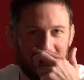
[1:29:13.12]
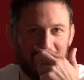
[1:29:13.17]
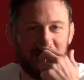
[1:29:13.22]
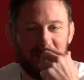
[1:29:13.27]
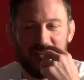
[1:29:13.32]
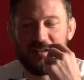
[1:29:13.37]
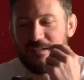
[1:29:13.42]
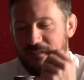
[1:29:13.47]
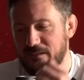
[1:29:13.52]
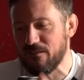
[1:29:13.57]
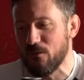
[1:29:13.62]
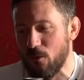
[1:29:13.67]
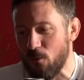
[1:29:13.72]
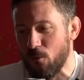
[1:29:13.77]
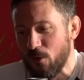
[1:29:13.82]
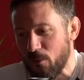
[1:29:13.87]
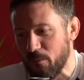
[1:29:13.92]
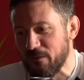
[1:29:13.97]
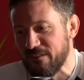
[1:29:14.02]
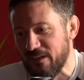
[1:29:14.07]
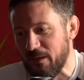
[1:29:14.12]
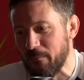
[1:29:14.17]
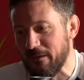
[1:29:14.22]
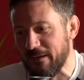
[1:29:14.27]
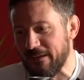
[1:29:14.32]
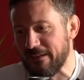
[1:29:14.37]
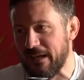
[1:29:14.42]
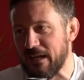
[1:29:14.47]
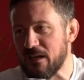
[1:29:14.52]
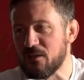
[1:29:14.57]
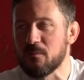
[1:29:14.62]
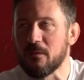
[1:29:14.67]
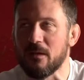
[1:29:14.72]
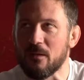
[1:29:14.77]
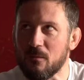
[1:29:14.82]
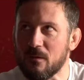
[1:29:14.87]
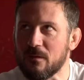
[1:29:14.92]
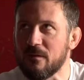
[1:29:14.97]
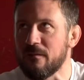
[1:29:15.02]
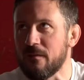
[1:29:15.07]
And Orla will see me like that, and she'll be
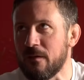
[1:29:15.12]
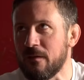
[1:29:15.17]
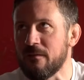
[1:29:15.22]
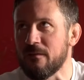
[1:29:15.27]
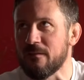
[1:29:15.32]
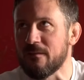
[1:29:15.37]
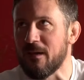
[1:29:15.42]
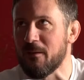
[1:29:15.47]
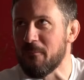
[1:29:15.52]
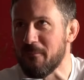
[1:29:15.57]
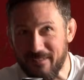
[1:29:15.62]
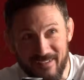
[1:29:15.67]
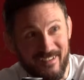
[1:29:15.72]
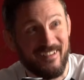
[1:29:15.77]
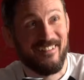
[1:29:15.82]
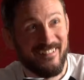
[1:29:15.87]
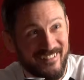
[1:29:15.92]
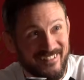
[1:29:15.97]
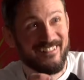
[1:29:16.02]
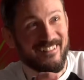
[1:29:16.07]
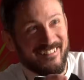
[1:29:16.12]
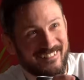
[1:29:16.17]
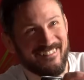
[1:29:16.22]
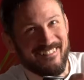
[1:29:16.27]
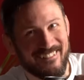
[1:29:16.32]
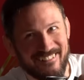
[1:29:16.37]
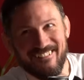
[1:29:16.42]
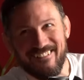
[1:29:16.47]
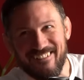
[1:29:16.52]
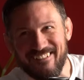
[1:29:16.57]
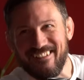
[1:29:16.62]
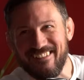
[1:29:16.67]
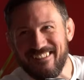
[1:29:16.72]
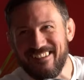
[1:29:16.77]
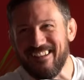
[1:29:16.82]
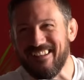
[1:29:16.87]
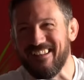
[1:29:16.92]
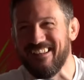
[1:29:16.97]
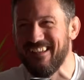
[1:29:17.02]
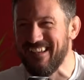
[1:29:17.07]
like, "What did he say this time?" I'm like, look, he
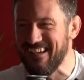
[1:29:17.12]
said.